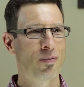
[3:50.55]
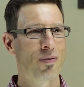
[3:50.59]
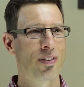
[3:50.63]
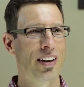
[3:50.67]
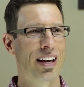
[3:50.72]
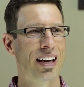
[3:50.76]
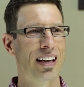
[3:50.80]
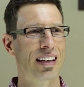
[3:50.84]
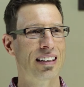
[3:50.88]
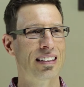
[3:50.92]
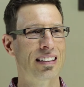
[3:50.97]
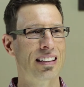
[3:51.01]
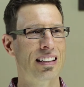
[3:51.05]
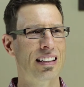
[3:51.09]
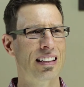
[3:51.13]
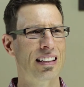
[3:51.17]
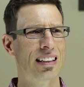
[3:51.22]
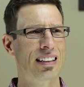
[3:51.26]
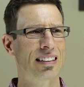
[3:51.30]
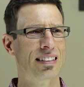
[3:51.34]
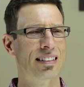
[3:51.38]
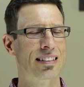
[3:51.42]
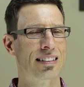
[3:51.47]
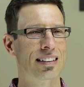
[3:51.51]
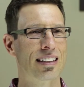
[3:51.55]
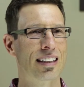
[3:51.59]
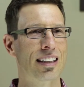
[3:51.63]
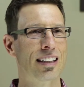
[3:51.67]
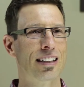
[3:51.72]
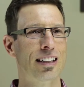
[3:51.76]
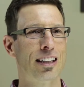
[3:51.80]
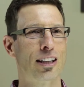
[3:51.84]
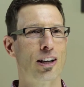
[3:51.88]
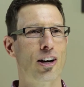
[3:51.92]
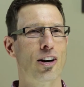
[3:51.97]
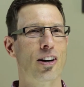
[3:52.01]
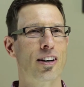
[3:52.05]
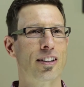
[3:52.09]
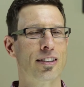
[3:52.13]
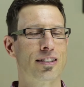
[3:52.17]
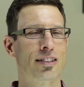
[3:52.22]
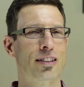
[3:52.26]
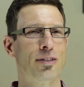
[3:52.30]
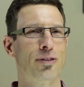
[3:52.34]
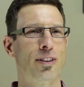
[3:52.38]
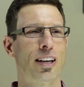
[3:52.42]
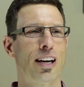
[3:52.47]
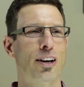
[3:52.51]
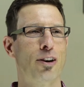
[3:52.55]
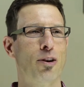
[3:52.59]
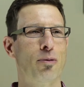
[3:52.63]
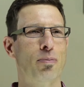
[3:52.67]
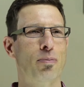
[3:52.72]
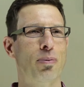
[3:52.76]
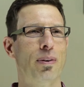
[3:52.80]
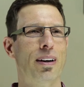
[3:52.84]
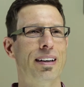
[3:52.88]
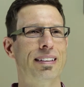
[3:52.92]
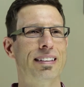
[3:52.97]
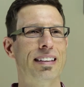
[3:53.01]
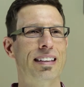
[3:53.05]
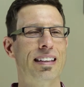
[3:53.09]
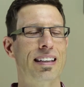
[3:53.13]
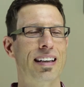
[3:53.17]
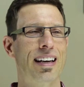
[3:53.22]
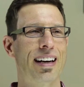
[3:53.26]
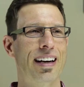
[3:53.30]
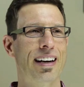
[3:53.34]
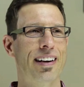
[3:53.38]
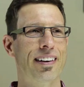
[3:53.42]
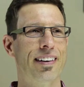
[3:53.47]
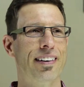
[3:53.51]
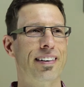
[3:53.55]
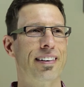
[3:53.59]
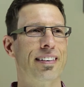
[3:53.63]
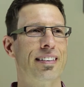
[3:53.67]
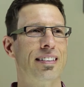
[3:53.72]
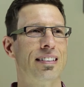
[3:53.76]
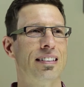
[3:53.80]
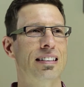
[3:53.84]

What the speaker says: and seeing the cost of chiropractic care